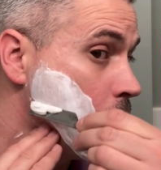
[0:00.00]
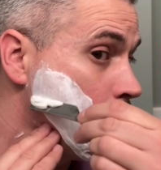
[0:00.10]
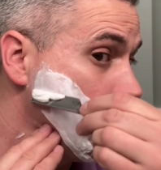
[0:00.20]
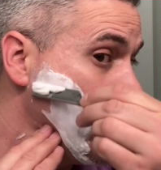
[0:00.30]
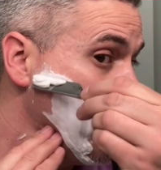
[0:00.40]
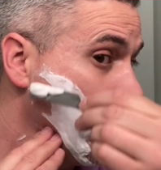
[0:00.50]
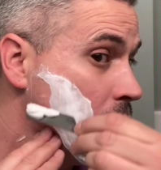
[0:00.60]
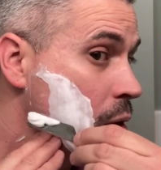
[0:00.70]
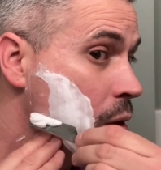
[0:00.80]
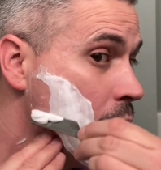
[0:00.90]
And they were,
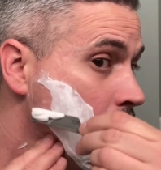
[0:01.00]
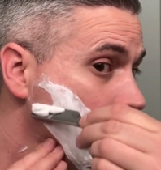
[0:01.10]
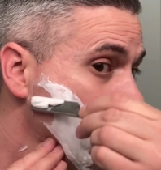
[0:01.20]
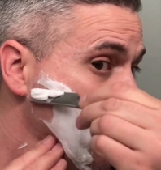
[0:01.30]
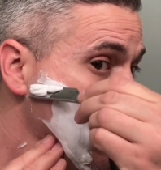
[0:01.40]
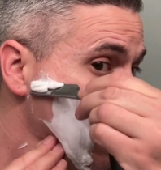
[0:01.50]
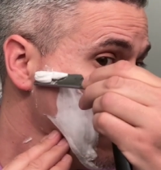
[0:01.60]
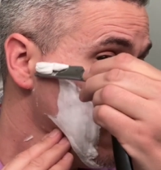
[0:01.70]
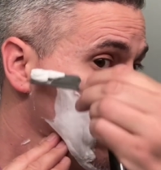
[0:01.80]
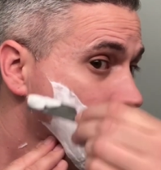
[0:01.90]

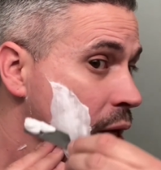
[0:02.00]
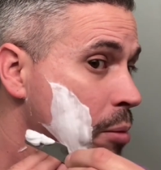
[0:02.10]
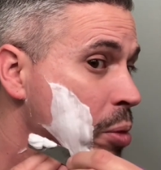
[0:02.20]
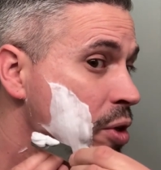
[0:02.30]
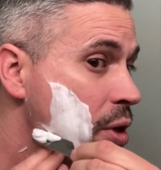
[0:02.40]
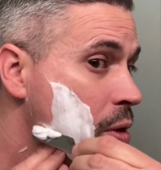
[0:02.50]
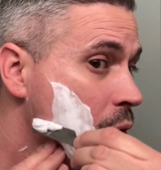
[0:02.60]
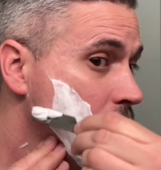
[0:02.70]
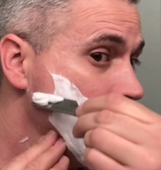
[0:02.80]
they had a bunch of Carve